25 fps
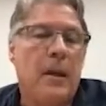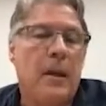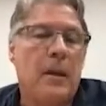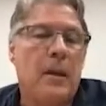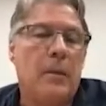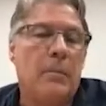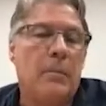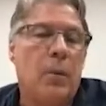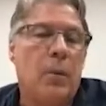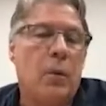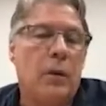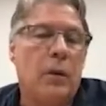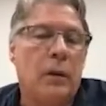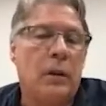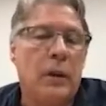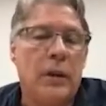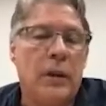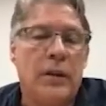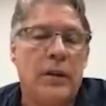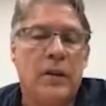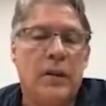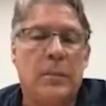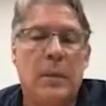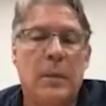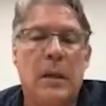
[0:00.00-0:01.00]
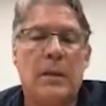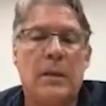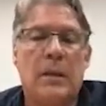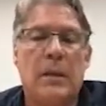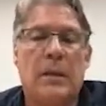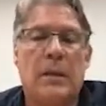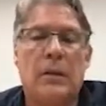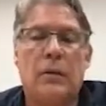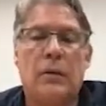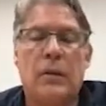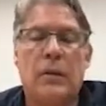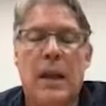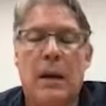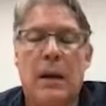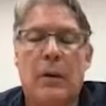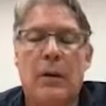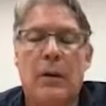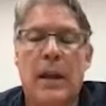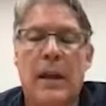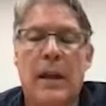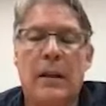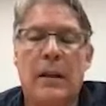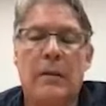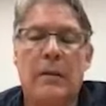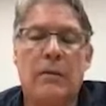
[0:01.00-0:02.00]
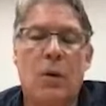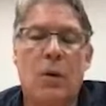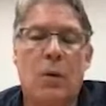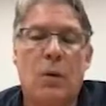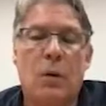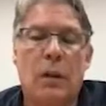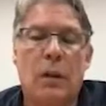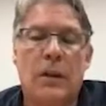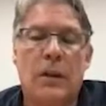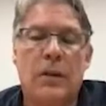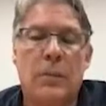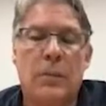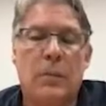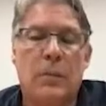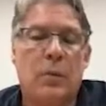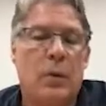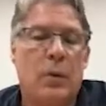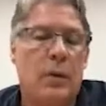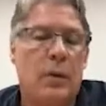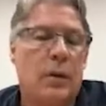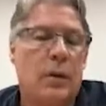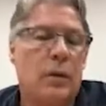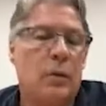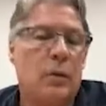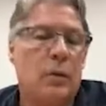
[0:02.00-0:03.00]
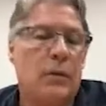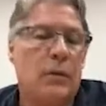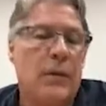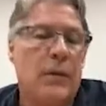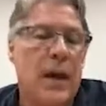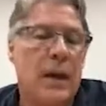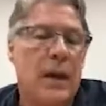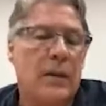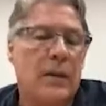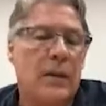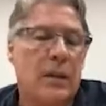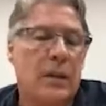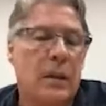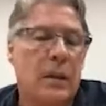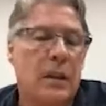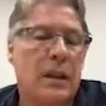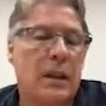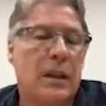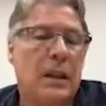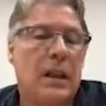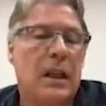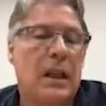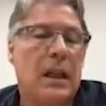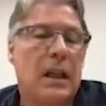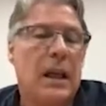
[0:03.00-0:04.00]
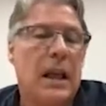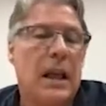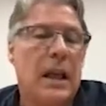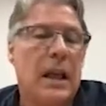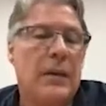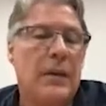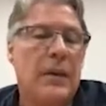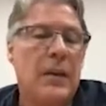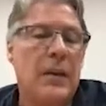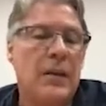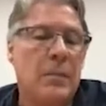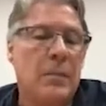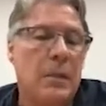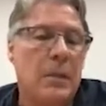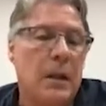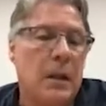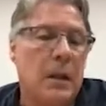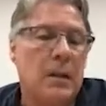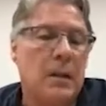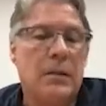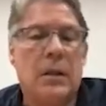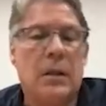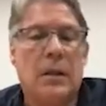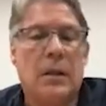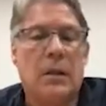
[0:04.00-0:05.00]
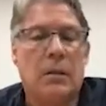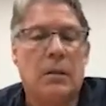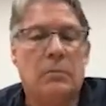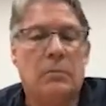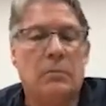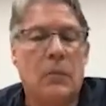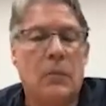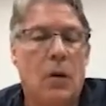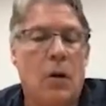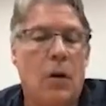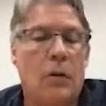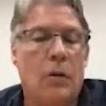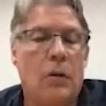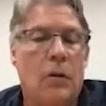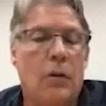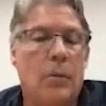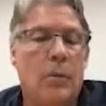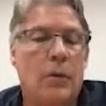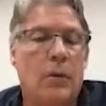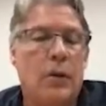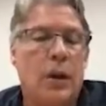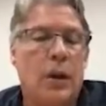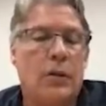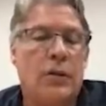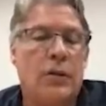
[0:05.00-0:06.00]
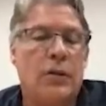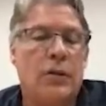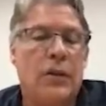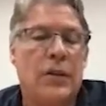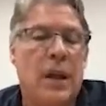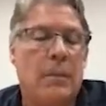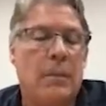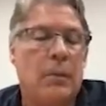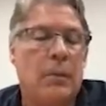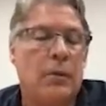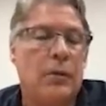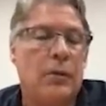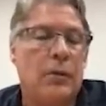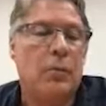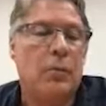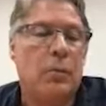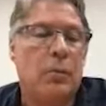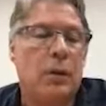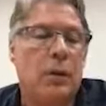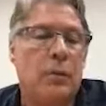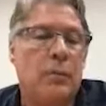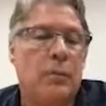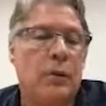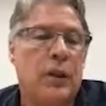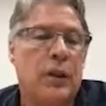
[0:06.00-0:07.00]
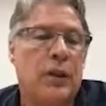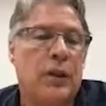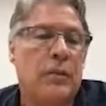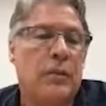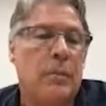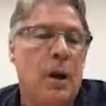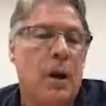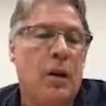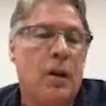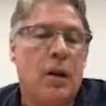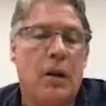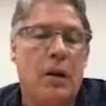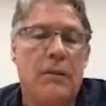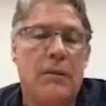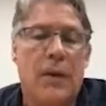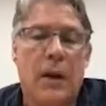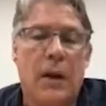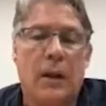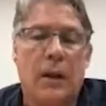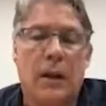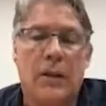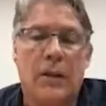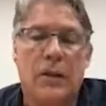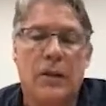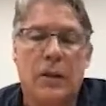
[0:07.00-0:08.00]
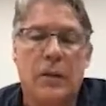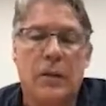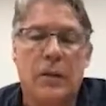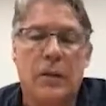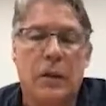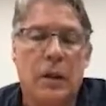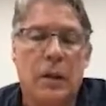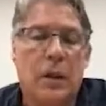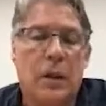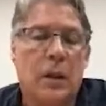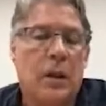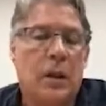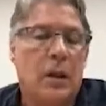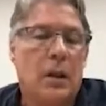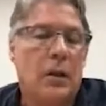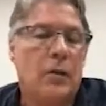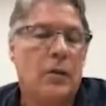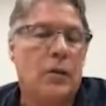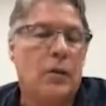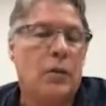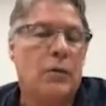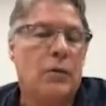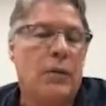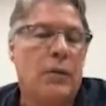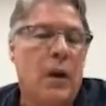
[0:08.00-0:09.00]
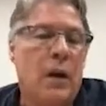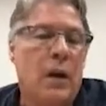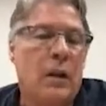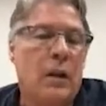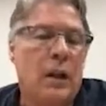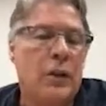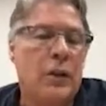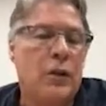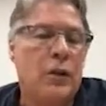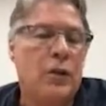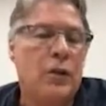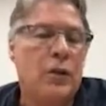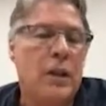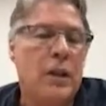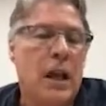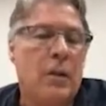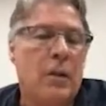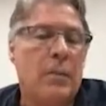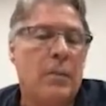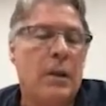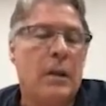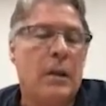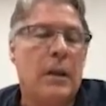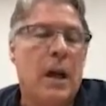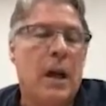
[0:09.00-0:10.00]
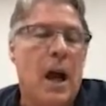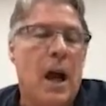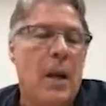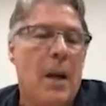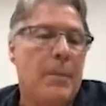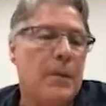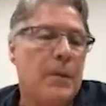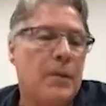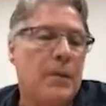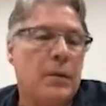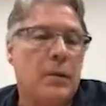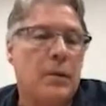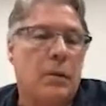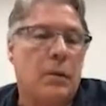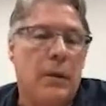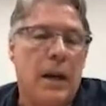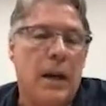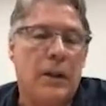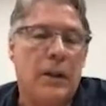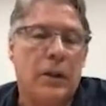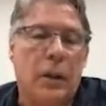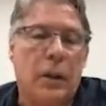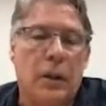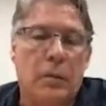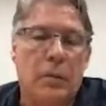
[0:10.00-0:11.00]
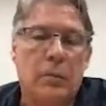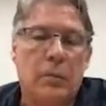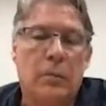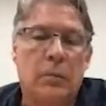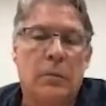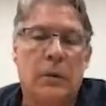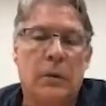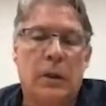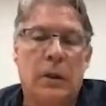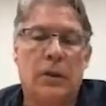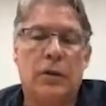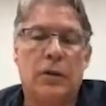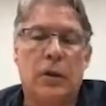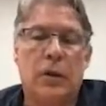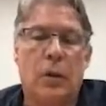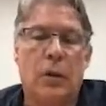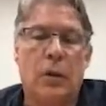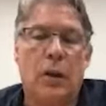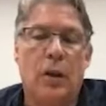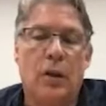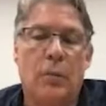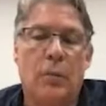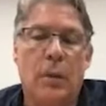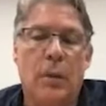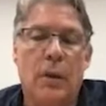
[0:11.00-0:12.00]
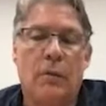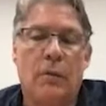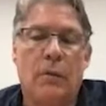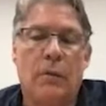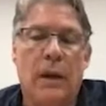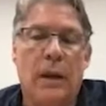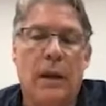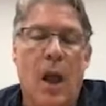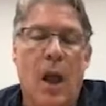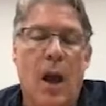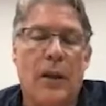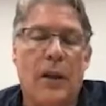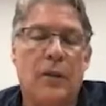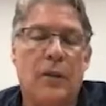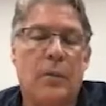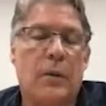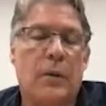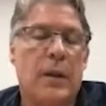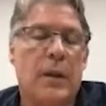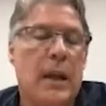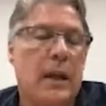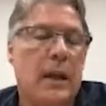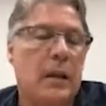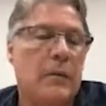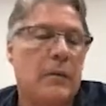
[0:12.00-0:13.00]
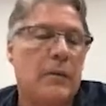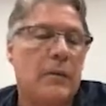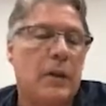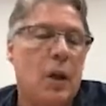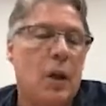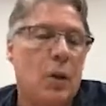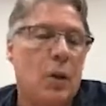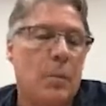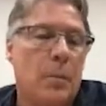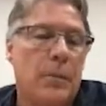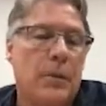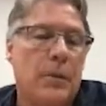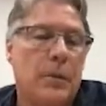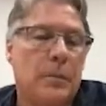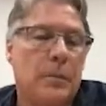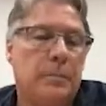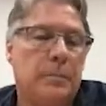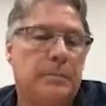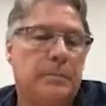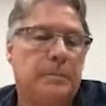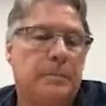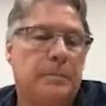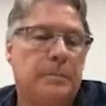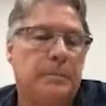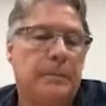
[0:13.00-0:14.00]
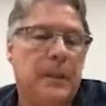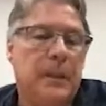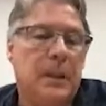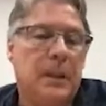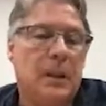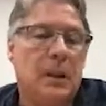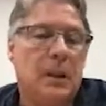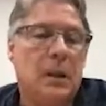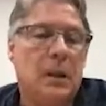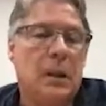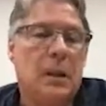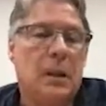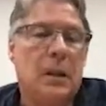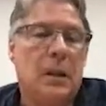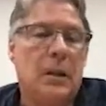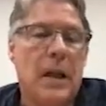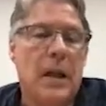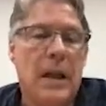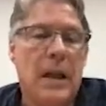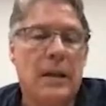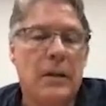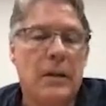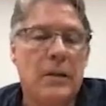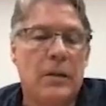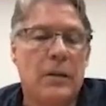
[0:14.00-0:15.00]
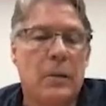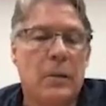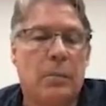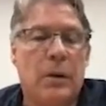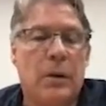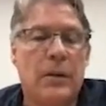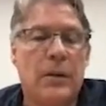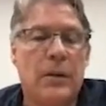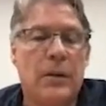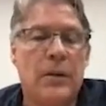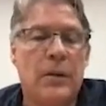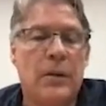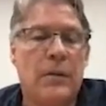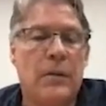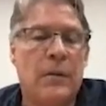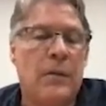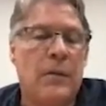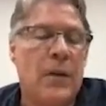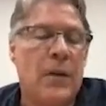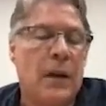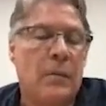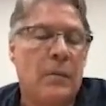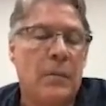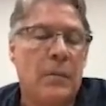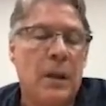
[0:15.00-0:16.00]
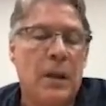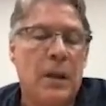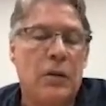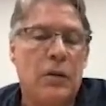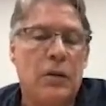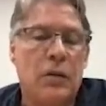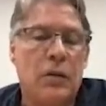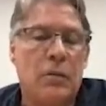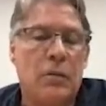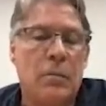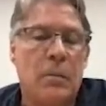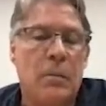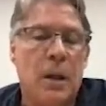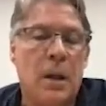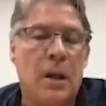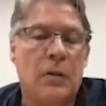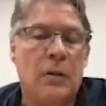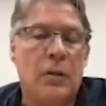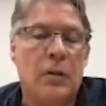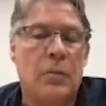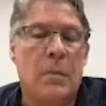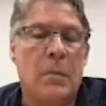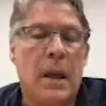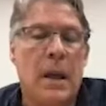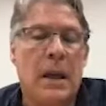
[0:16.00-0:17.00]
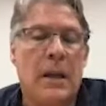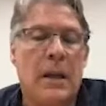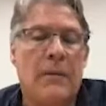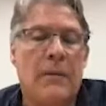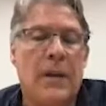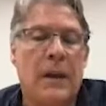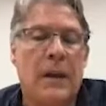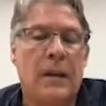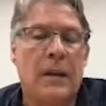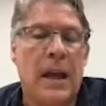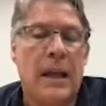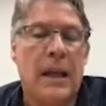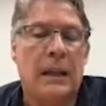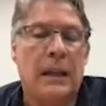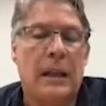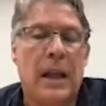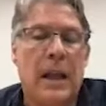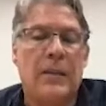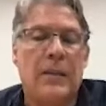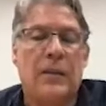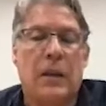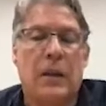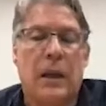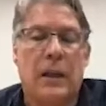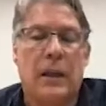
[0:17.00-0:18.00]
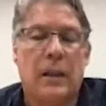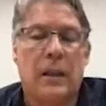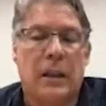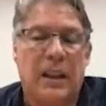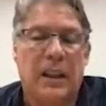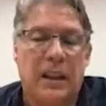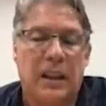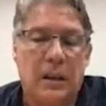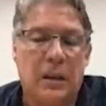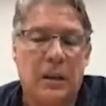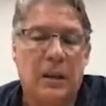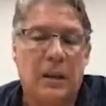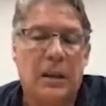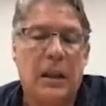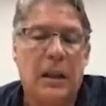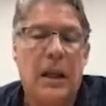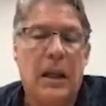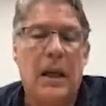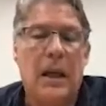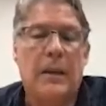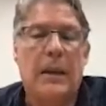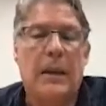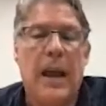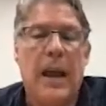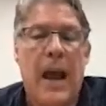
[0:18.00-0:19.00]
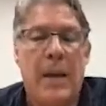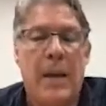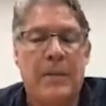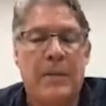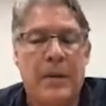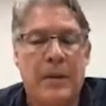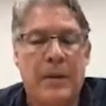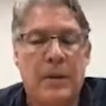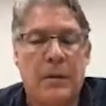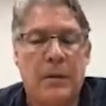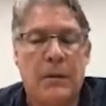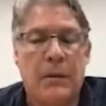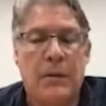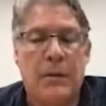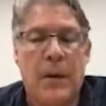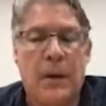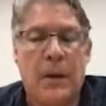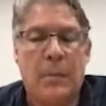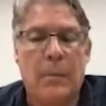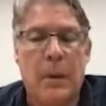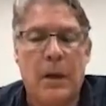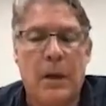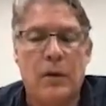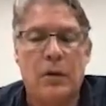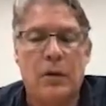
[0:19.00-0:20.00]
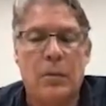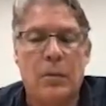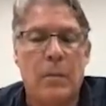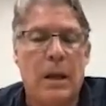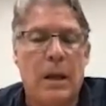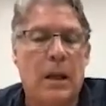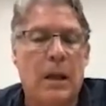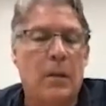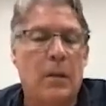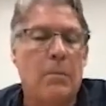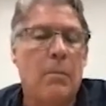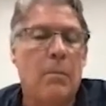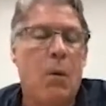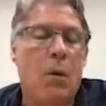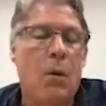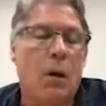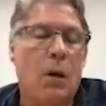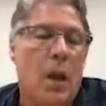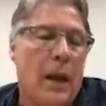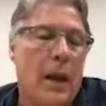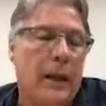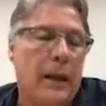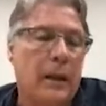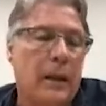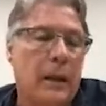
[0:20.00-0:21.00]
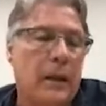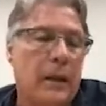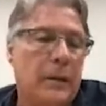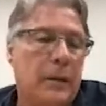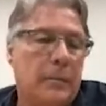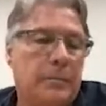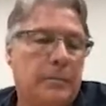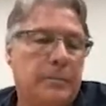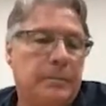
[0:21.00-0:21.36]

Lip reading: Importantly, this means that there's now a negative correlation between the two effects, and this means that although the mutation sampler predicts Markov violations, those violations should now be in the opposite direction, as shown here by the red lines with negative slopes. That is, the presence of effect B should make effect A less likely, and the absence of effect B should make it more likely.